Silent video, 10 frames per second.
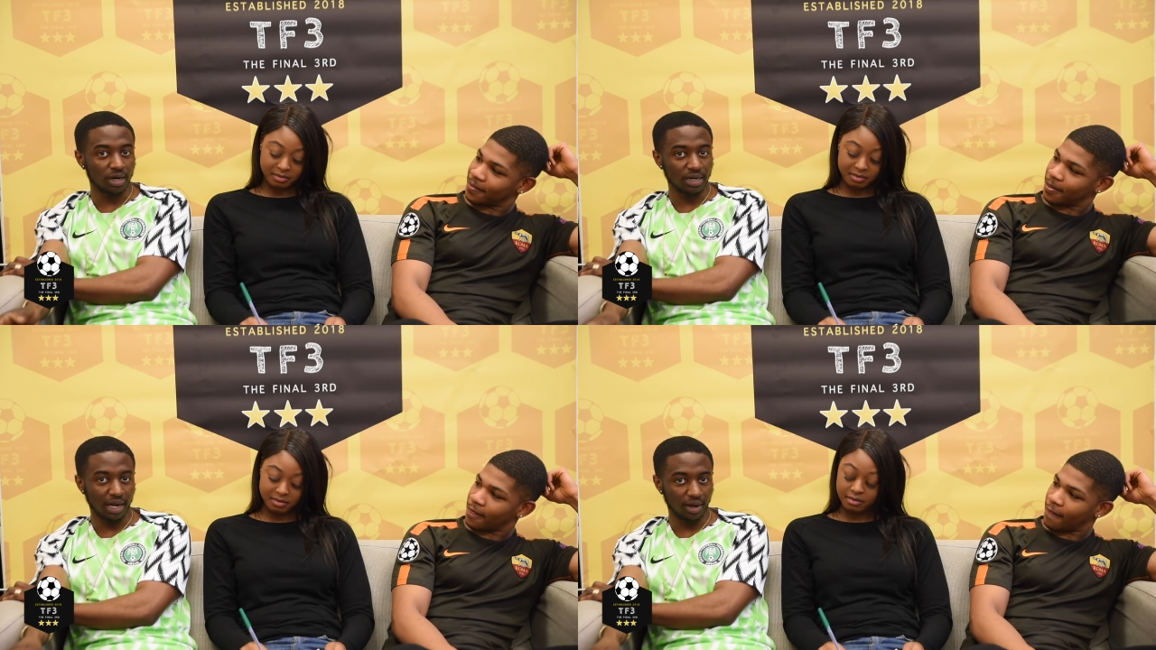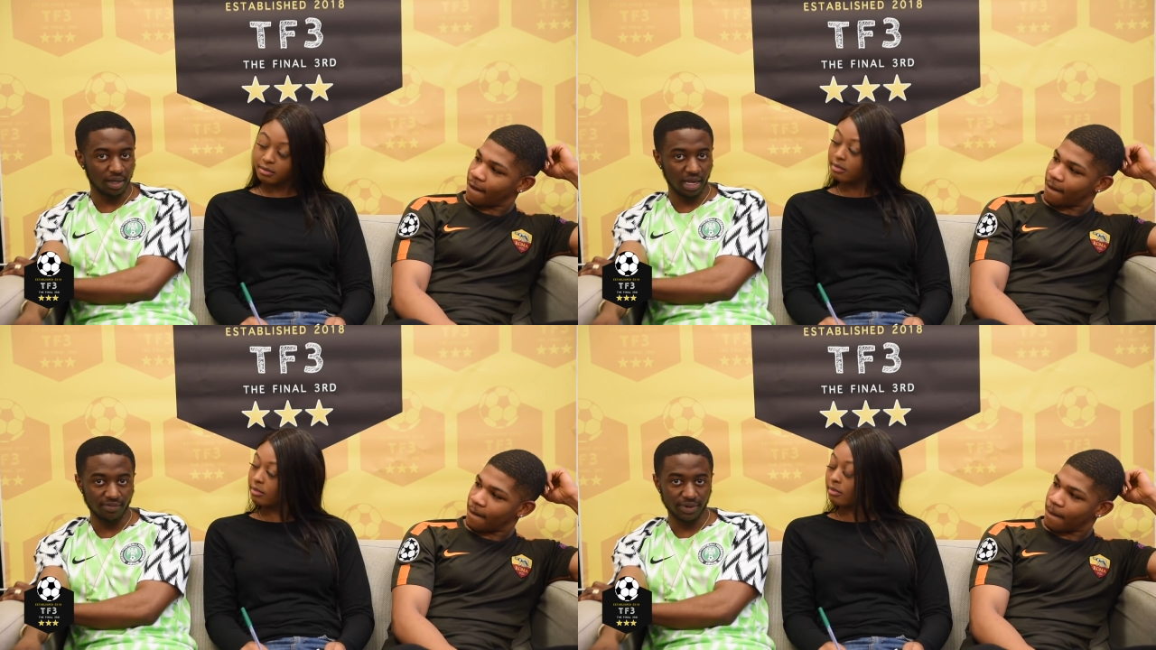Speaker 1: that
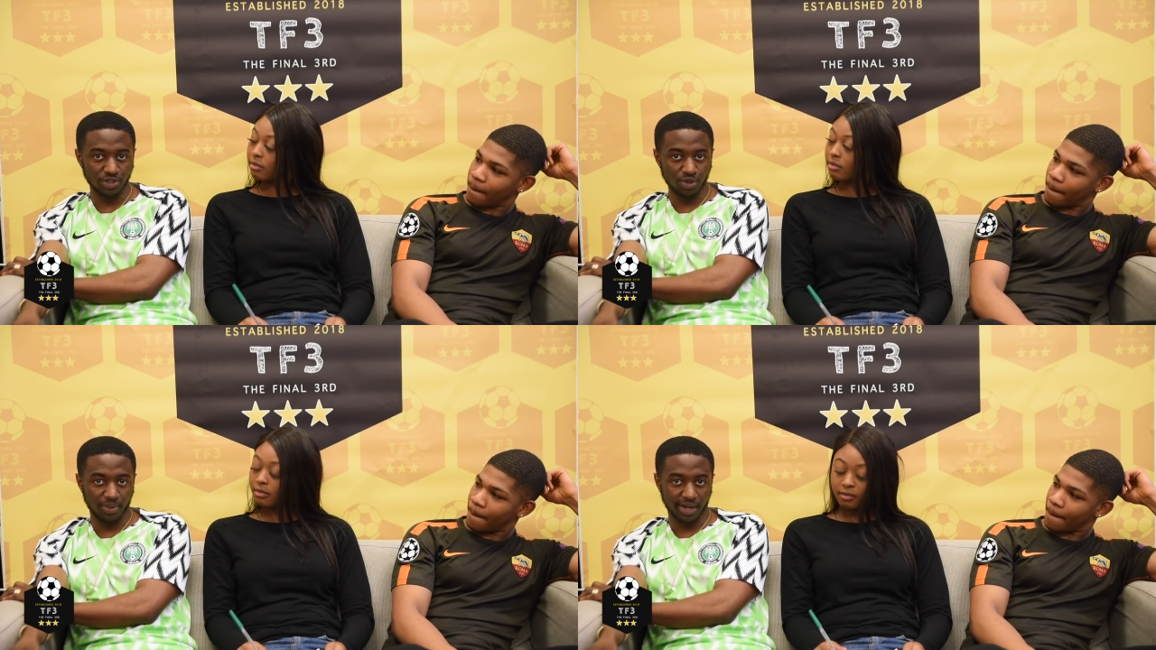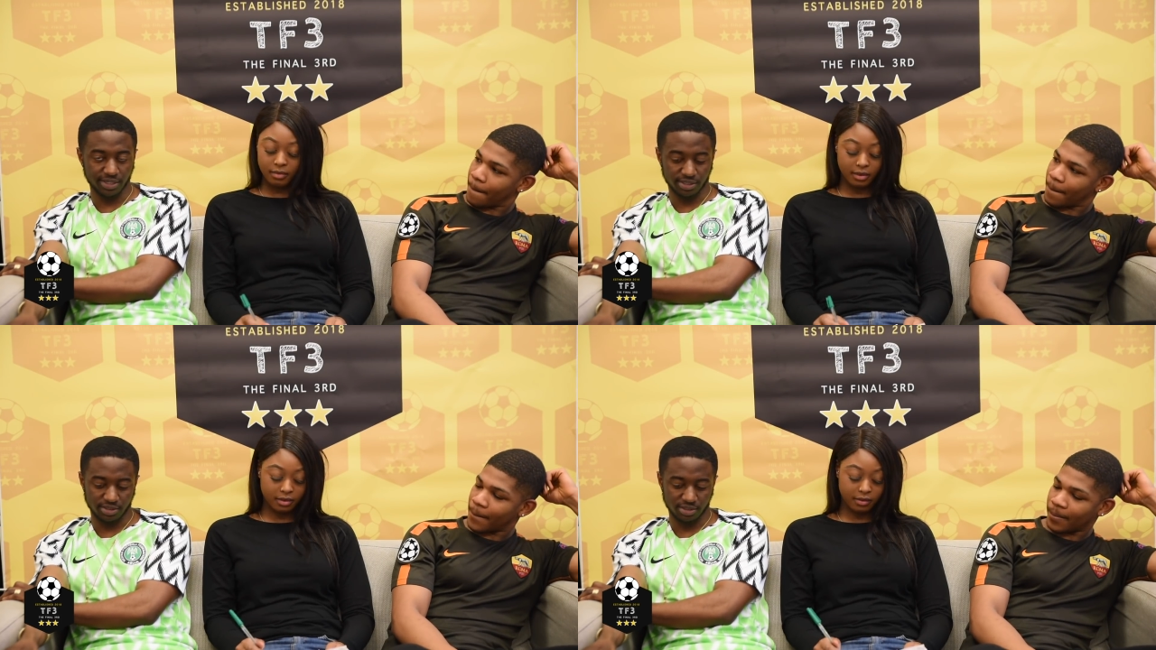gave away two
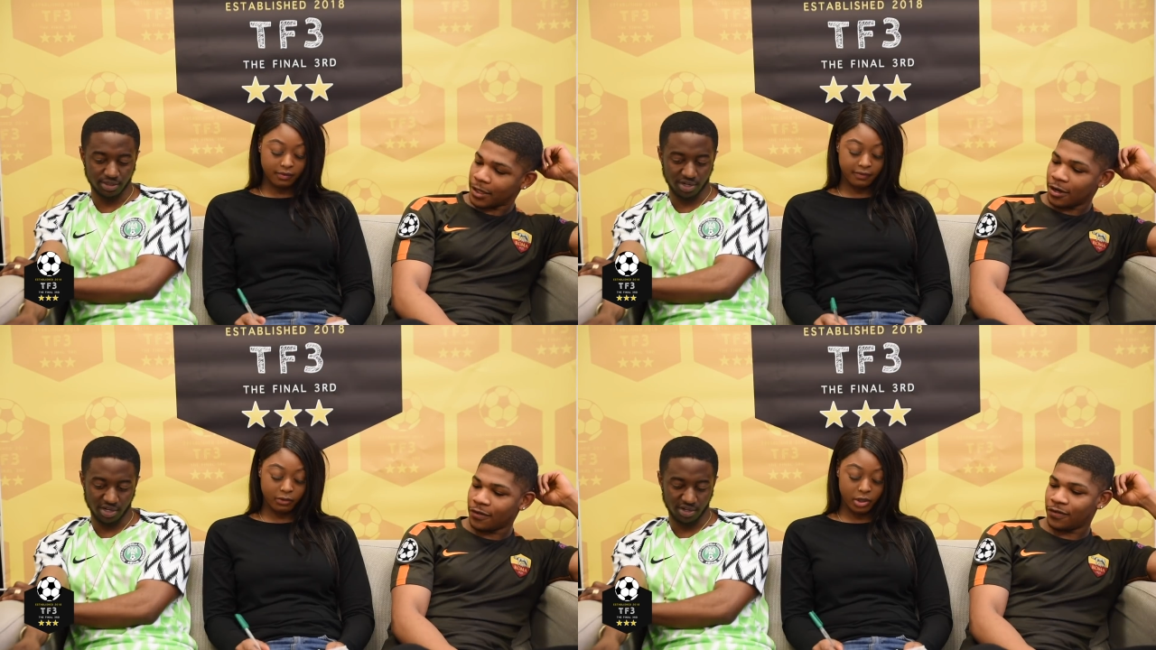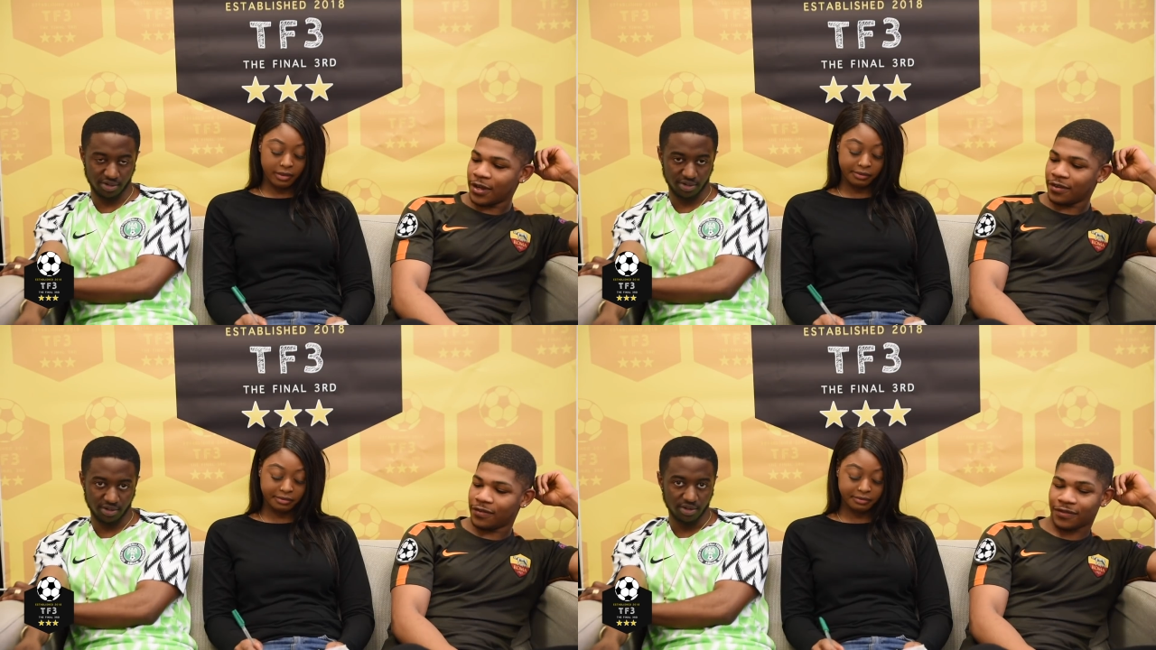pens? Oh, wait.
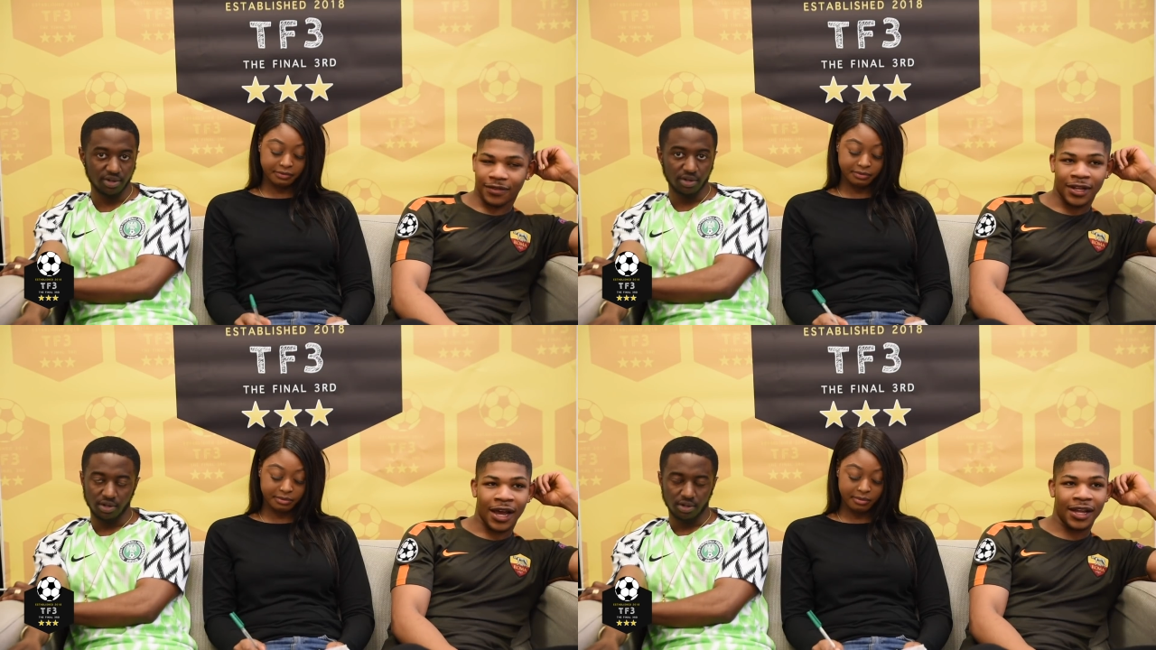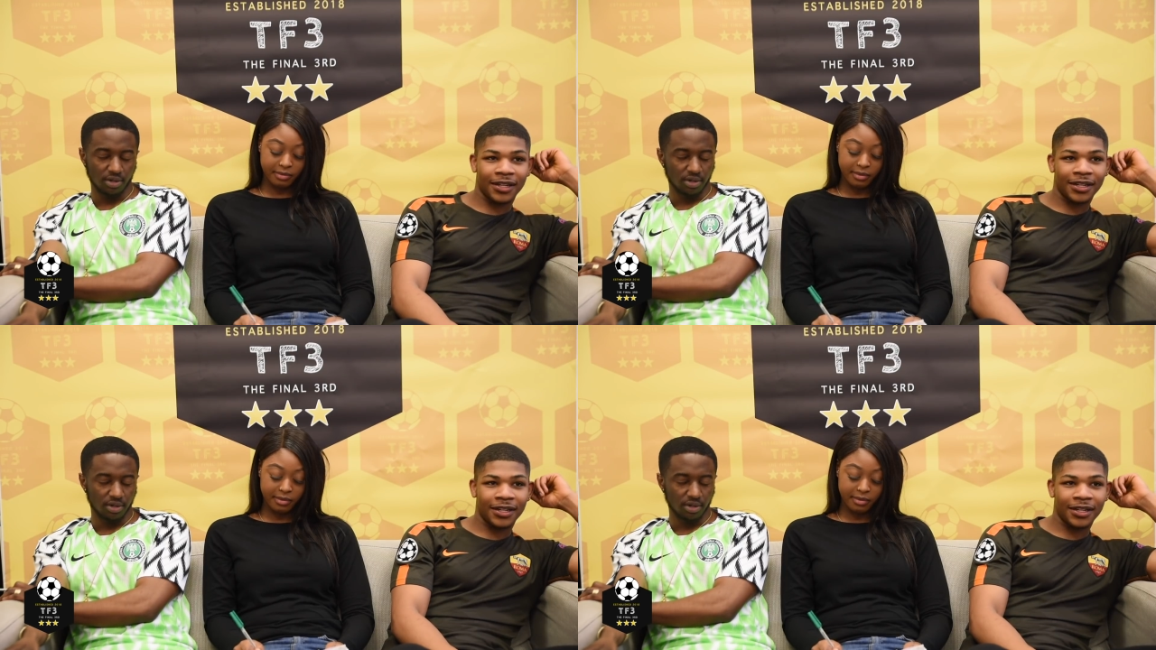Nah.